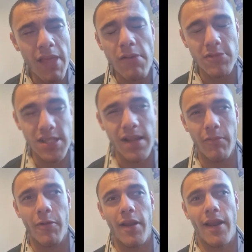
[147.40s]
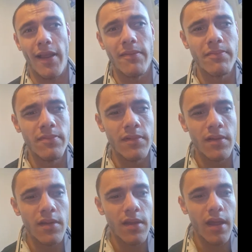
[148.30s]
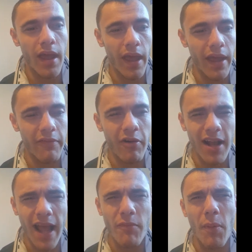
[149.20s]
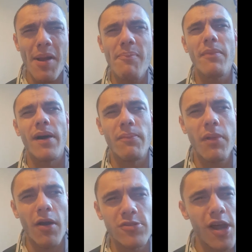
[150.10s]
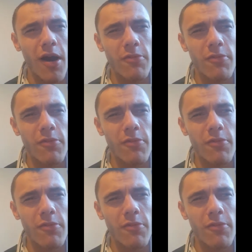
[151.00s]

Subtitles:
that was it really. If I can remember, I